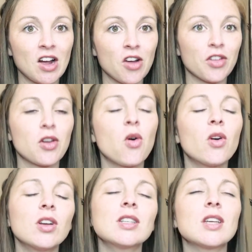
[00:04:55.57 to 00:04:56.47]
Are the
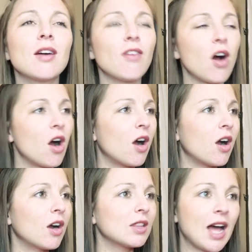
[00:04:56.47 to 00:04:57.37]
corners of
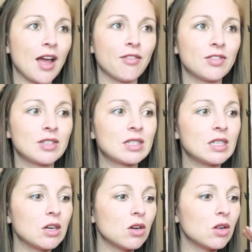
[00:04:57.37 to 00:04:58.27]
our life
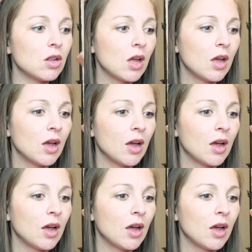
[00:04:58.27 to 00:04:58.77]
still